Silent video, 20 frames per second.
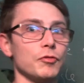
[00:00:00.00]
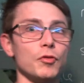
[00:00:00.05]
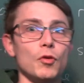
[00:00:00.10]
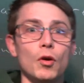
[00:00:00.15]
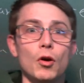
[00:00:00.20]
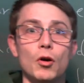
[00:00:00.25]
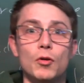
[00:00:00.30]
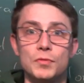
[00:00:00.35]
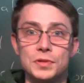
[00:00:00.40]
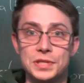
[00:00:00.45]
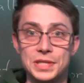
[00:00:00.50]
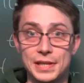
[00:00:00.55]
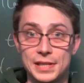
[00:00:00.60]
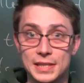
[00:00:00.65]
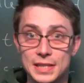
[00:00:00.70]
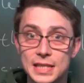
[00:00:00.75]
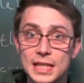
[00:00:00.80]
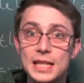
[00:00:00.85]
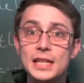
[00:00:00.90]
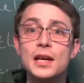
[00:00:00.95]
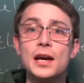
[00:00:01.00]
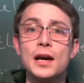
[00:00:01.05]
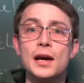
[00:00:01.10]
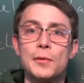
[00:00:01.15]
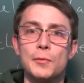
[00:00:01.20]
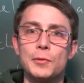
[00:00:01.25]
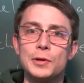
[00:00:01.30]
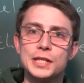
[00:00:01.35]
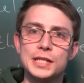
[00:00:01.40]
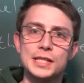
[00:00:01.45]
4 over 16,
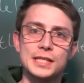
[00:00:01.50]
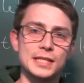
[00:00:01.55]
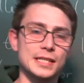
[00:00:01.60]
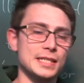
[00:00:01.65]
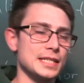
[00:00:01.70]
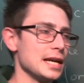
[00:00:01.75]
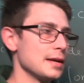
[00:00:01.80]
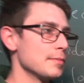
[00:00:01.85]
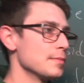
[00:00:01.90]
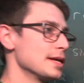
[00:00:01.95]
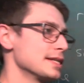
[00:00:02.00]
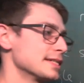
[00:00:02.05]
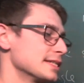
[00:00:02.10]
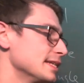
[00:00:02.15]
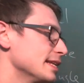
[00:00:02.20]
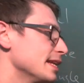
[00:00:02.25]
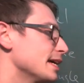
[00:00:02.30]
which is the same as